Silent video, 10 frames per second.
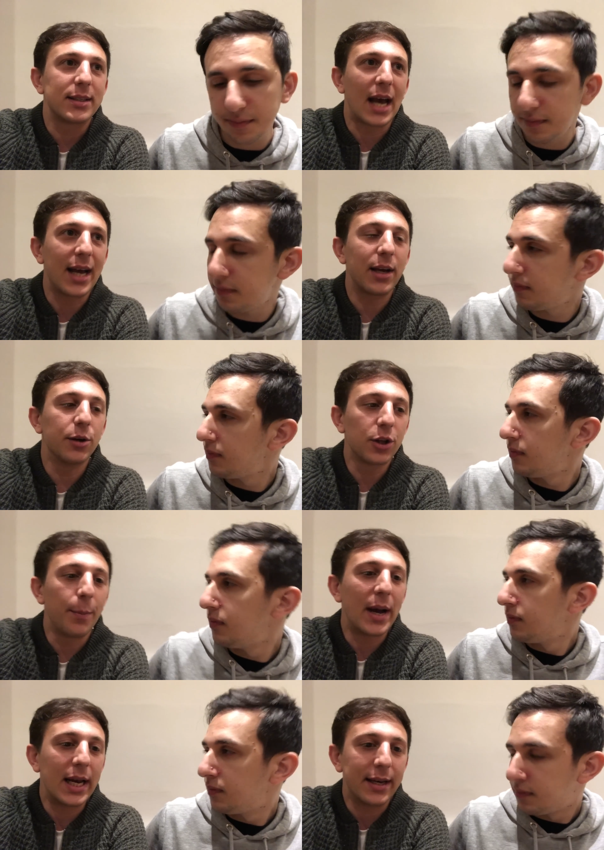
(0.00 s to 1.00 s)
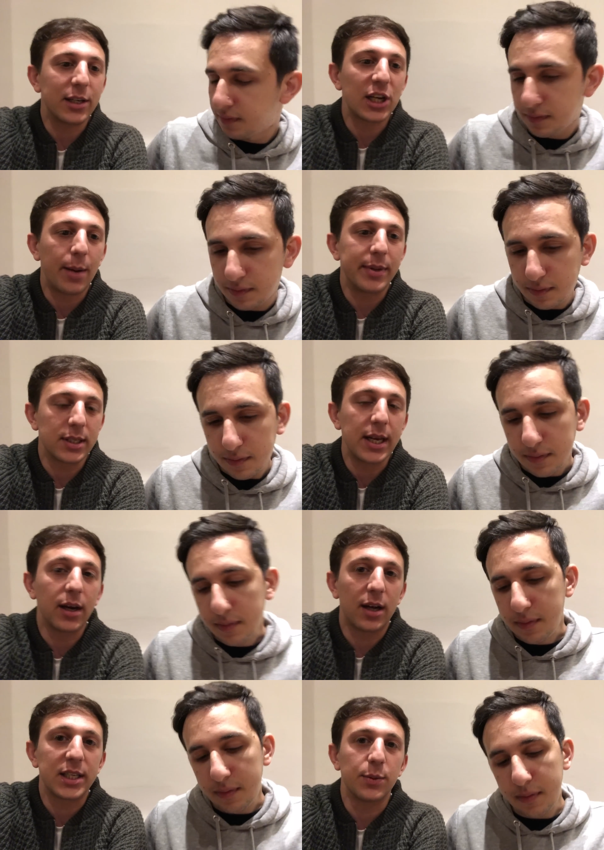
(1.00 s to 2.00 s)
Speaker 1: Tanguy Ndombélé in the Champions League
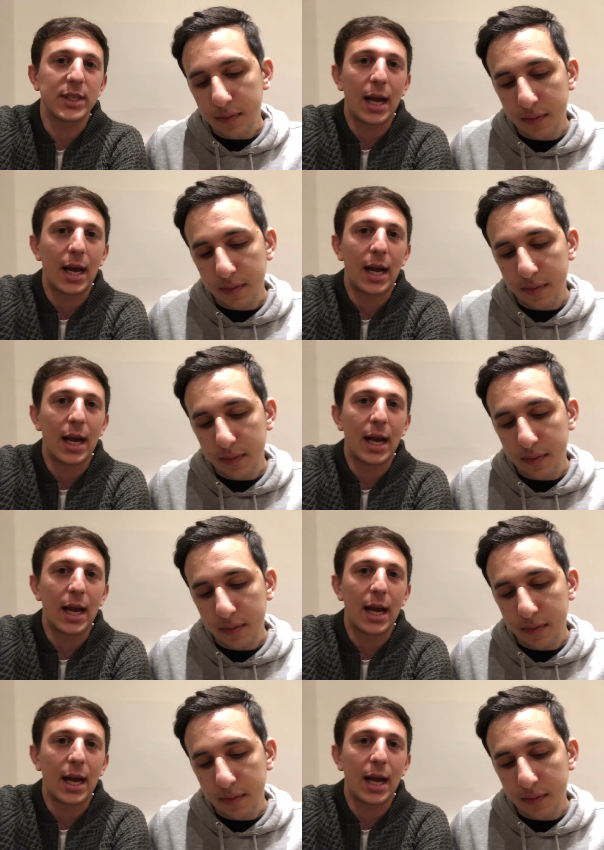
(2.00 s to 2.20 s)
last year was